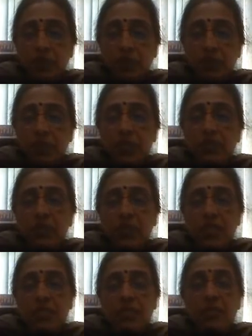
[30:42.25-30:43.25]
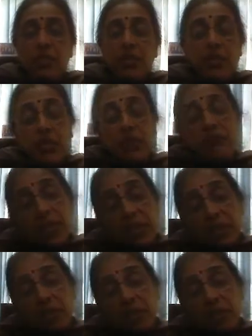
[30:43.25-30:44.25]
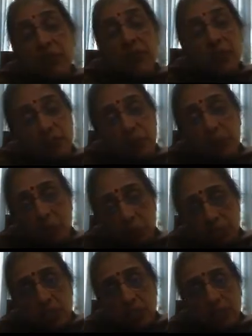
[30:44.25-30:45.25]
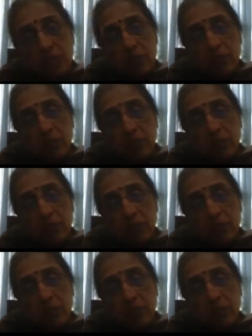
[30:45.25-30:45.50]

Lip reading: Right? Similarly, if x3 were to be positive,